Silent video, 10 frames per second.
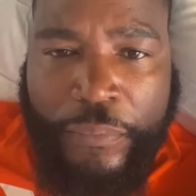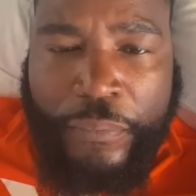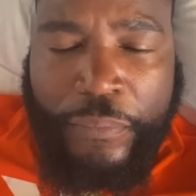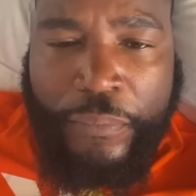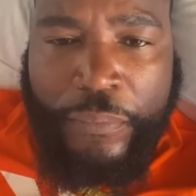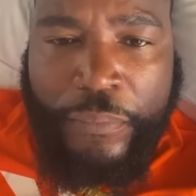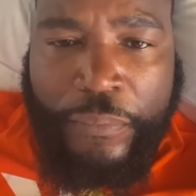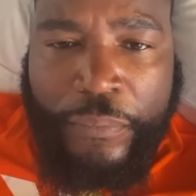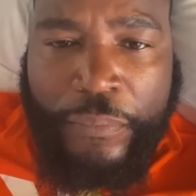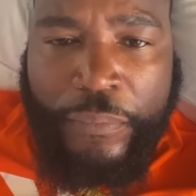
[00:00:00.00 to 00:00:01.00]

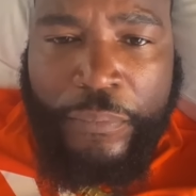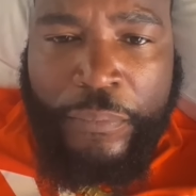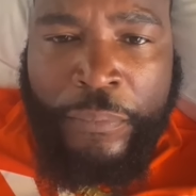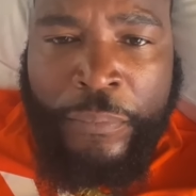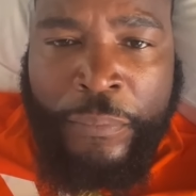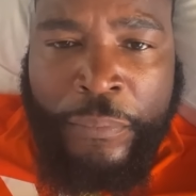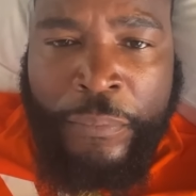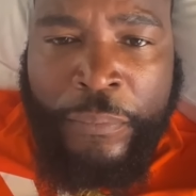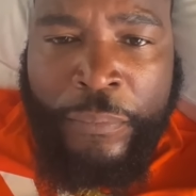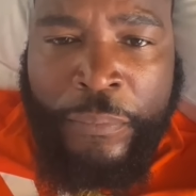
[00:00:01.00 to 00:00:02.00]
Nothing is said.